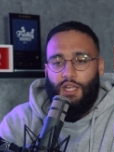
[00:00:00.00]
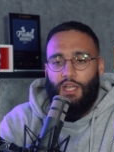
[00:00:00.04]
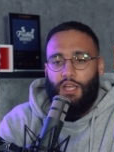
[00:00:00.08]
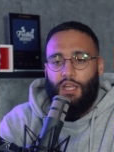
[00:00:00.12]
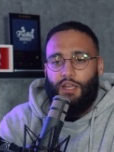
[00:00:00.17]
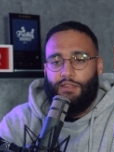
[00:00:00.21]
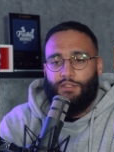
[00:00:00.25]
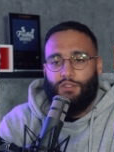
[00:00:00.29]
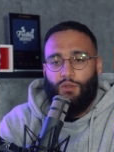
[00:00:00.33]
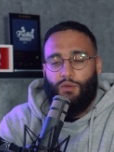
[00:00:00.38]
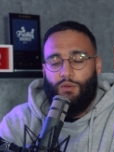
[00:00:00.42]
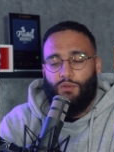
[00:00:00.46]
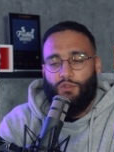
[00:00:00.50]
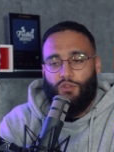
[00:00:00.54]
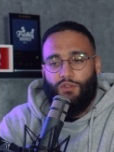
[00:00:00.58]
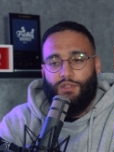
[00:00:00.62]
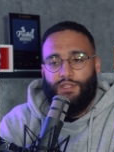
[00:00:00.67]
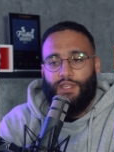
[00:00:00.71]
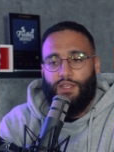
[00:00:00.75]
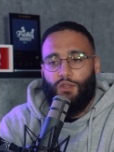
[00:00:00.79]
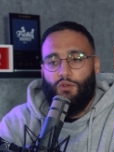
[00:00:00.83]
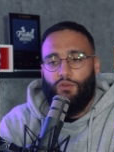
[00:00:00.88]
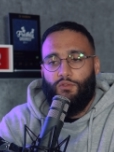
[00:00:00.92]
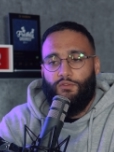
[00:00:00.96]
Uh, so it was on
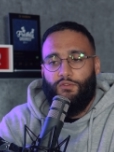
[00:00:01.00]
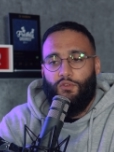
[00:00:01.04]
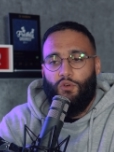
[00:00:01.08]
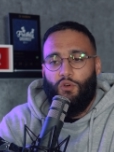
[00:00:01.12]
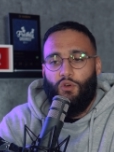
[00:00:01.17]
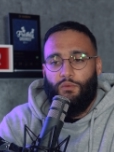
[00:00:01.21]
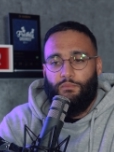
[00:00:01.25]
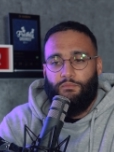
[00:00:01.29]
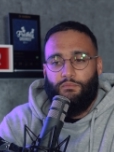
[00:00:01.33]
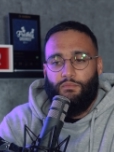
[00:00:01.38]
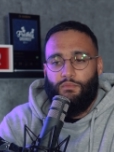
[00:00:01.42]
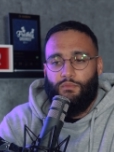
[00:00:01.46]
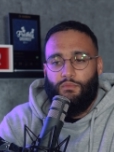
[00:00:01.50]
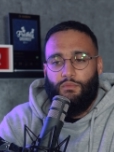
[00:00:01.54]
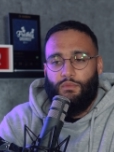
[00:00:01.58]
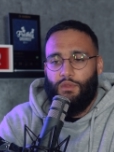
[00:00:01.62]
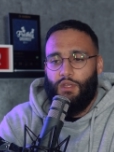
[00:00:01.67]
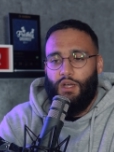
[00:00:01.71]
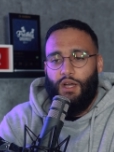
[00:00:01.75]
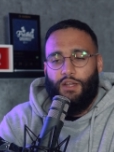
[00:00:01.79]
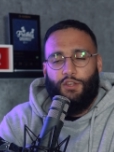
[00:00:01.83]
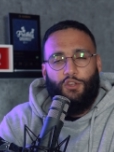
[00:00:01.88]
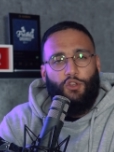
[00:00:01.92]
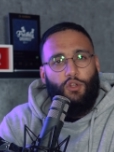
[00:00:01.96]
sale for
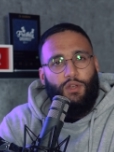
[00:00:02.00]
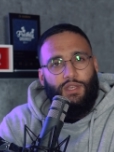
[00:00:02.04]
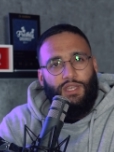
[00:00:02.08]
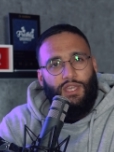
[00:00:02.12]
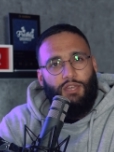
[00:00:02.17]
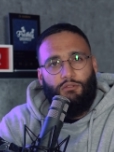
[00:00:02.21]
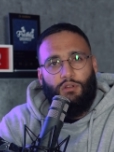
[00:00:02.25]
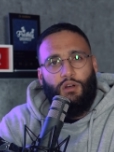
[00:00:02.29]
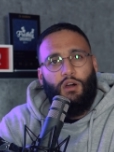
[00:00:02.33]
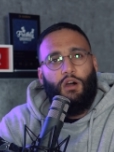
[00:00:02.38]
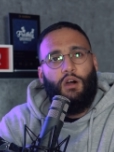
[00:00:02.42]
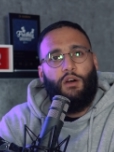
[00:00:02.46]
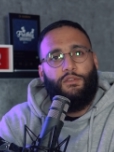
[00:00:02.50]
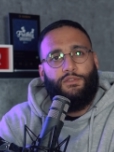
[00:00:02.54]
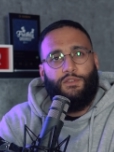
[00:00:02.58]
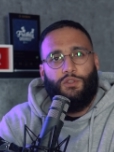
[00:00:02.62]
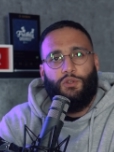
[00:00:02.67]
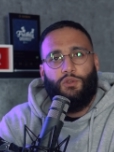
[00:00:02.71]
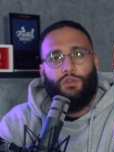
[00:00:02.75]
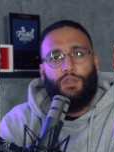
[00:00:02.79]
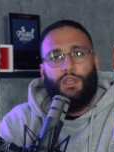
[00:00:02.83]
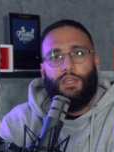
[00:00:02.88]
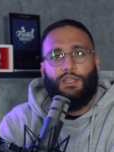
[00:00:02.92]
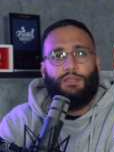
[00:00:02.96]
I don't know a year and a half,
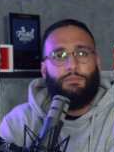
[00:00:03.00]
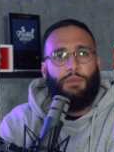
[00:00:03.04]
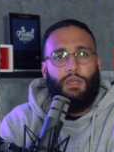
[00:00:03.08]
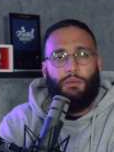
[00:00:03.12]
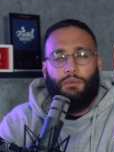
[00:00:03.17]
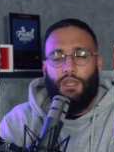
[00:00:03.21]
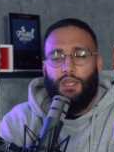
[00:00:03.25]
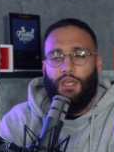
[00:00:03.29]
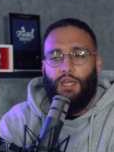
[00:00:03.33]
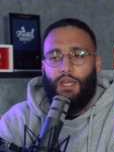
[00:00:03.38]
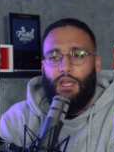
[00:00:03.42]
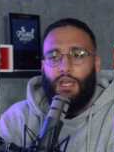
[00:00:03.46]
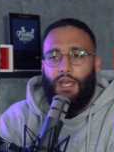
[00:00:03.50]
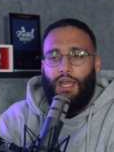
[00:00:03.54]
two years maybe,